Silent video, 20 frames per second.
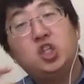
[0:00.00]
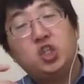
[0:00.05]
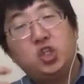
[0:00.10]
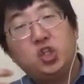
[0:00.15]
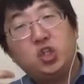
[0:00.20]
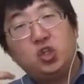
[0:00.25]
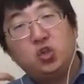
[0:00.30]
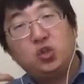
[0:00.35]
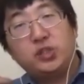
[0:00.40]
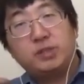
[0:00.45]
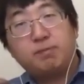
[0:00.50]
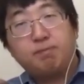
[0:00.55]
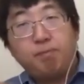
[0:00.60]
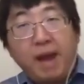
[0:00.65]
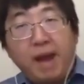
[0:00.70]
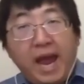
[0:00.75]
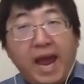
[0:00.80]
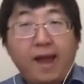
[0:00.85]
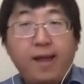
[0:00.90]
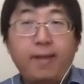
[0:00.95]
to
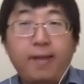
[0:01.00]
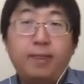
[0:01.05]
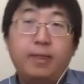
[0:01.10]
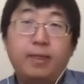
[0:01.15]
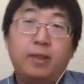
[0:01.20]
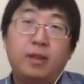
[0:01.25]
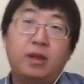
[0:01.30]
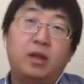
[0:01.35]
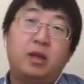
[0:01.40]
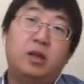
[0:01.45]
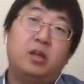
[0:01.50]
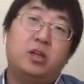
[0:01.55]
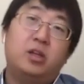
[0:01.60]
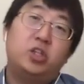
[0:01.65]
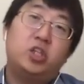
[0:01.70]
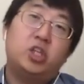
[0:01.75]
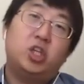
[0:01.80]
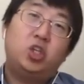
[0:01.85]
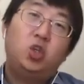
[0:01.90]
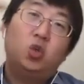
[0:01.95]
spend
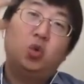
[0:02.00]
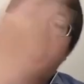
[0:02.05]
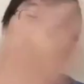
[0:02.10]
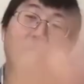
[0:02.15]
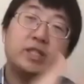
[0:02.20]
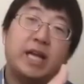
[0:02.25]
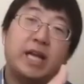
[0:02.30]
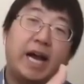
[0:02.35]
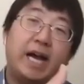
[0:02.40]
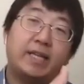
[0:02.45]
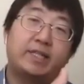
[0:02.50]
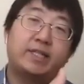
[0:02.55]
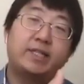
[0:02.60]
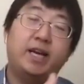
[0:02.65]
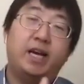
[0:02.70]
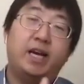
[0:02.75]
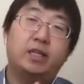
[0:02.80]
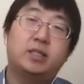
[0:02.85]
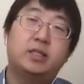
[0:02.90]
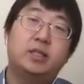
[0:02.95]
the user's
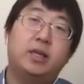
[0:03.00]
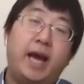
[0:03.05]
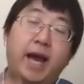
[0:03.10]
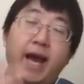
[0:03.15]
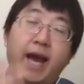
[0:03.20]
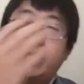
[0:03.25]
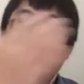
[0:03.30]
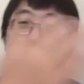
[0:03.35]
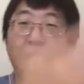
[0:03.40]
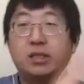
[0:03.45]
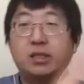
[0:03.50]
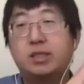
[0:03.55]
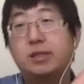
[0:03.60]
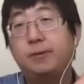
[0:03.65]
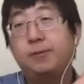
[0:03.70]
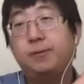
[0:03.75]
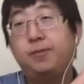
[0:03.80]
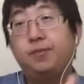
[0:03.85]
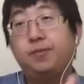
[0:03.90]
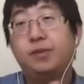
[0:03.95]
assets
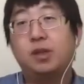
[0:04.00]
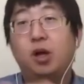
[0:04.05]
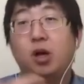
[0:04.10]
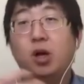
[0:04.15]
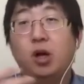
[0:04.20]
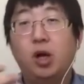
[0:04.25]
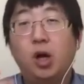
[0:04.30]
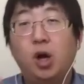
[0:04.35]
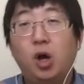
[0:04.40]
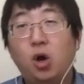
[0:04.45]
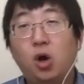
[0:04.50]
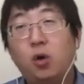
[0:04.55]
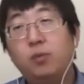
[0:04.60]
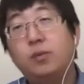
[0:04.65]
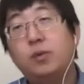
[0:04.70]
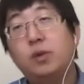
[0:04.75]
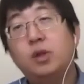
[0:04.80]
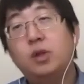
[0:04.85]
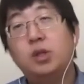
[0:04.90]
on